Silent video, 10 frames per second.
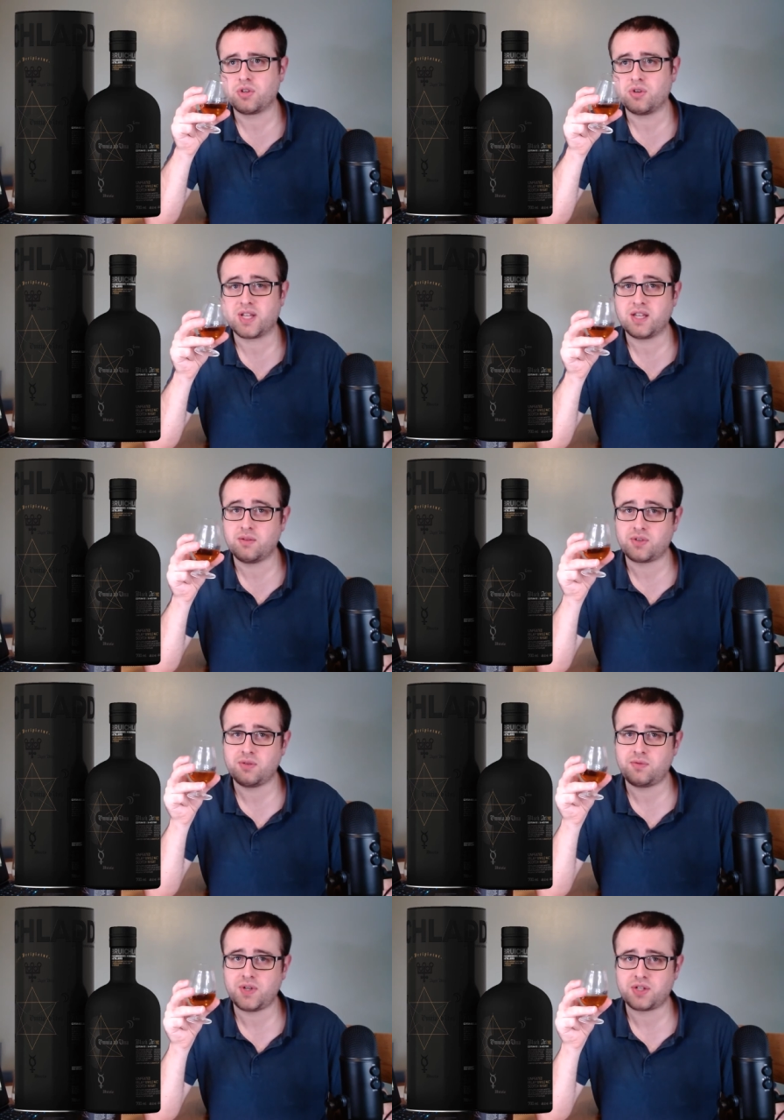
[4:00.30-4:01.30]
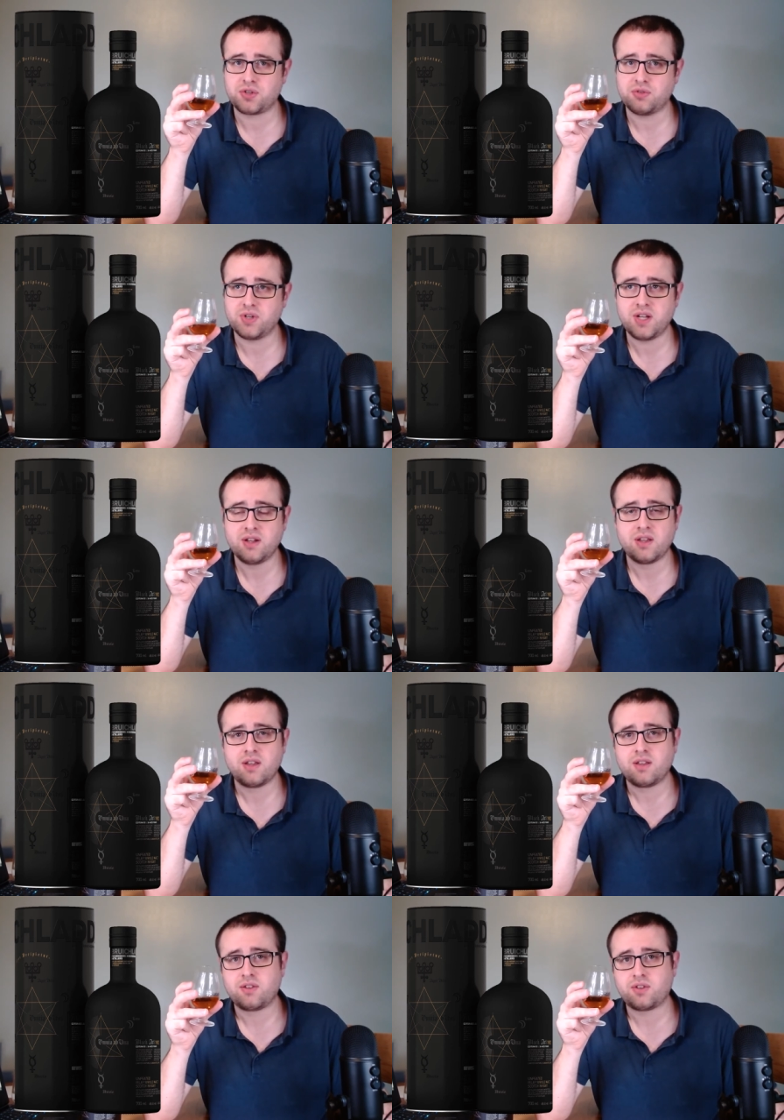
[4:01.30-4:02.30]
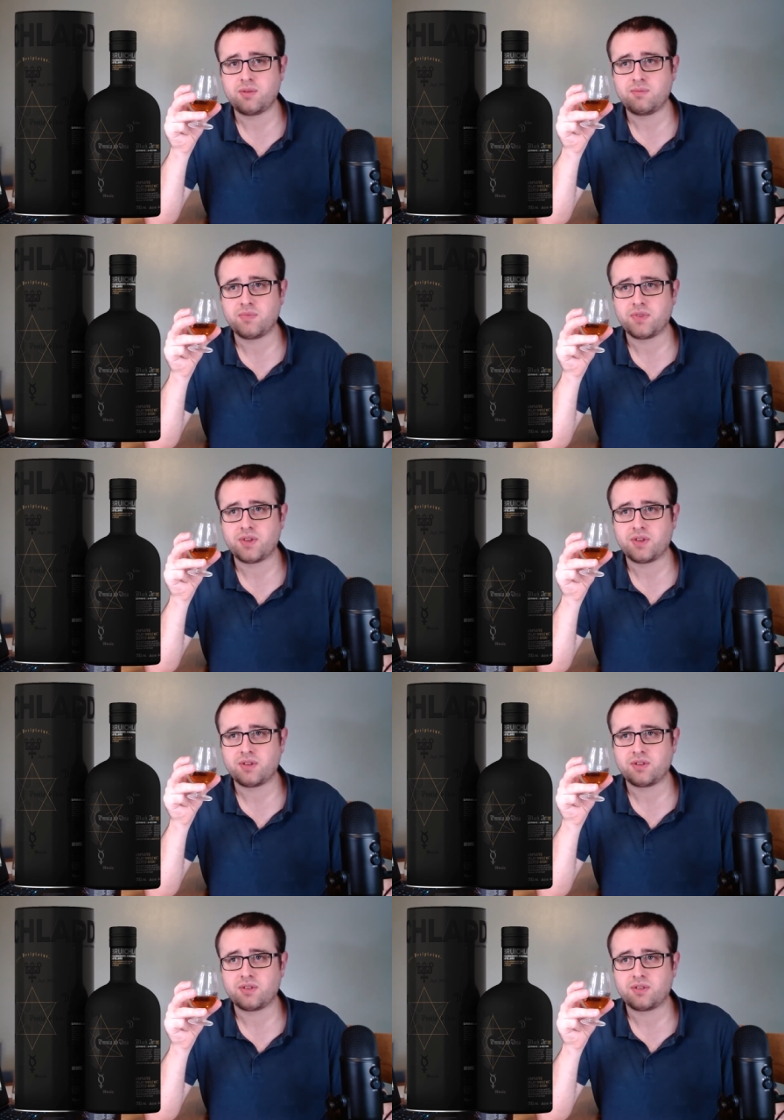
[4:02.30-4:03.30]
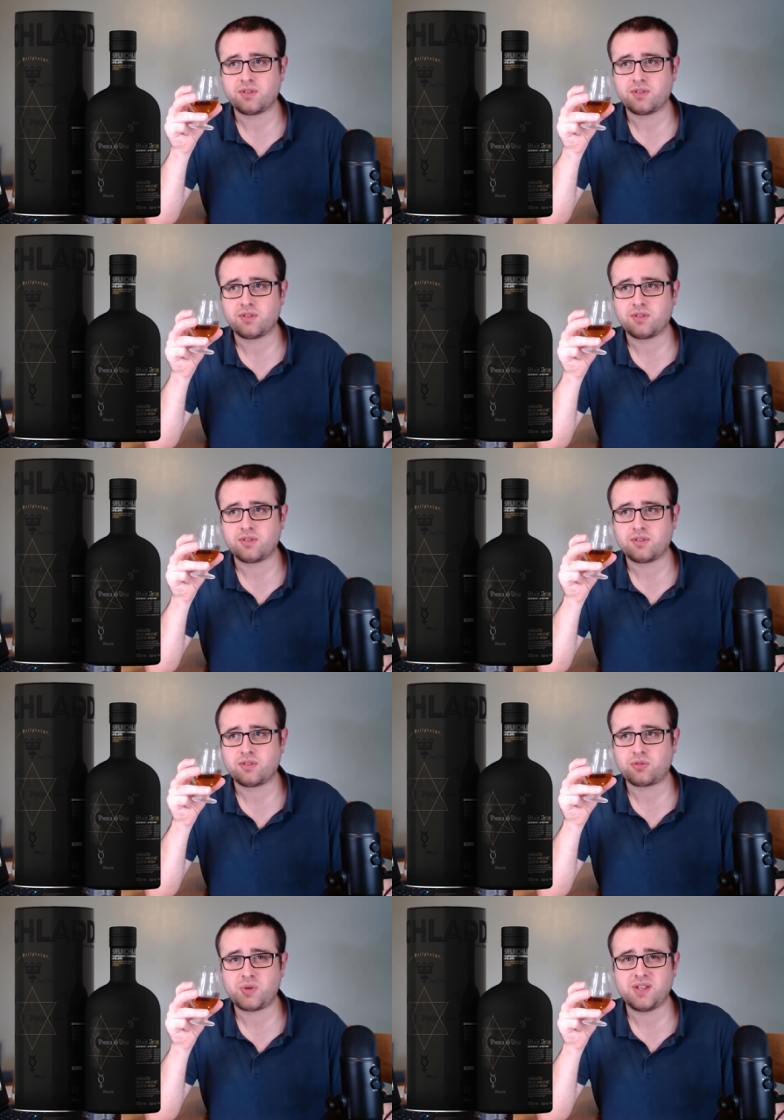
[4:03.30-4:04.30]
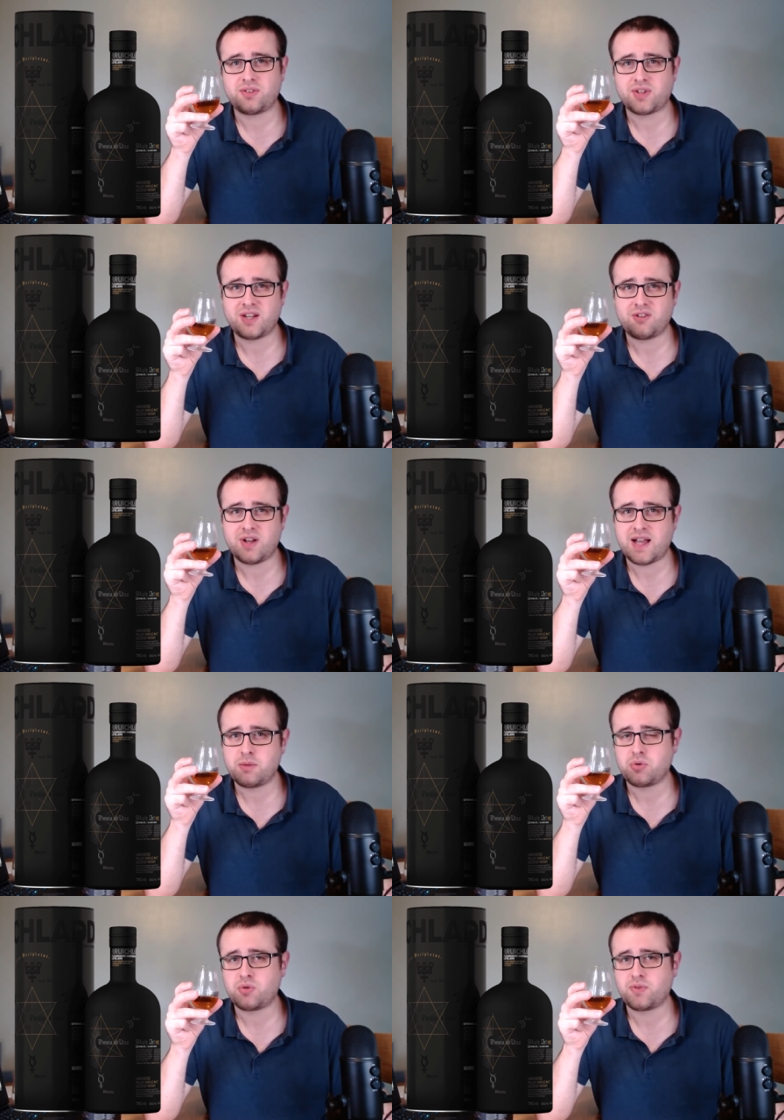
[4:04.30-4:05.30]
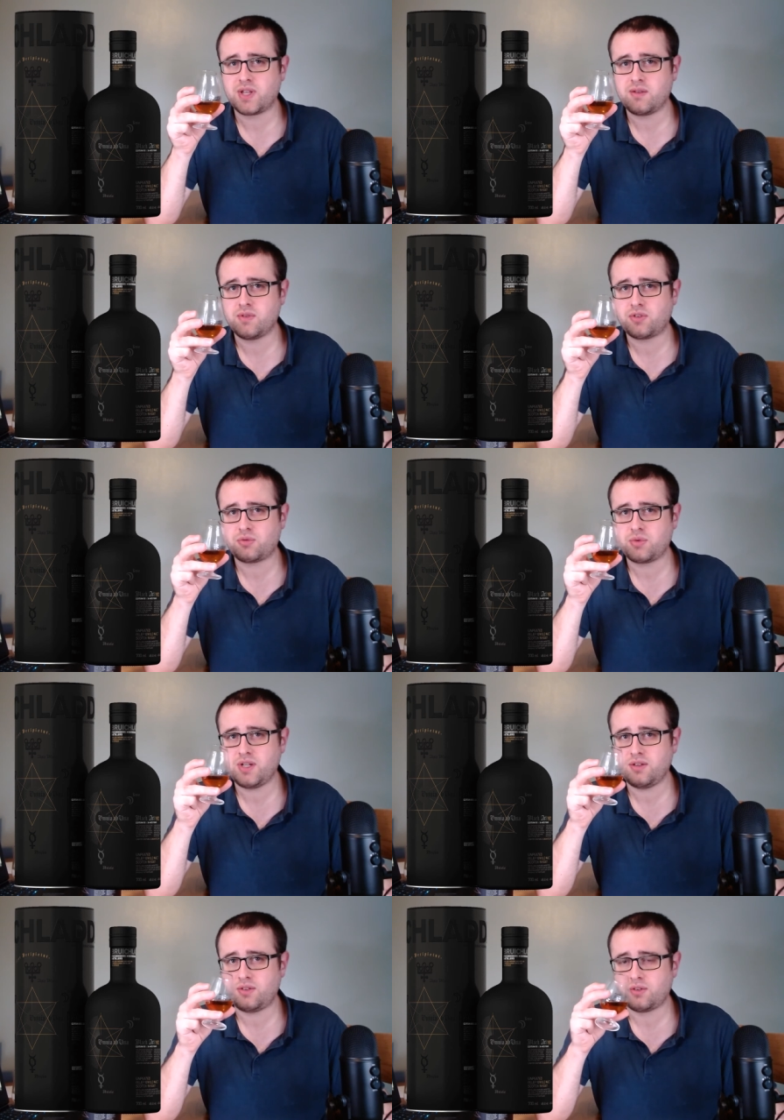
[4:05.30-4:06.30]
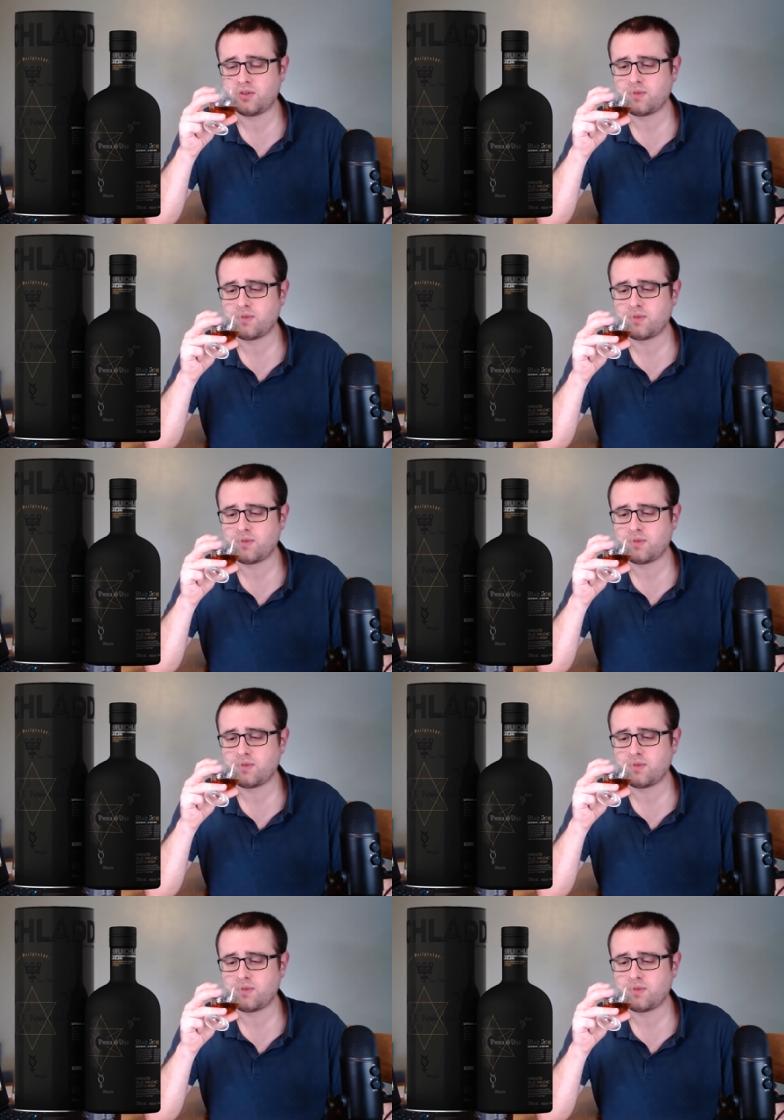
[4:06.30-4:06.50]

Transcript: note again of confectionery, some sweet and sour apple flavoured sweets.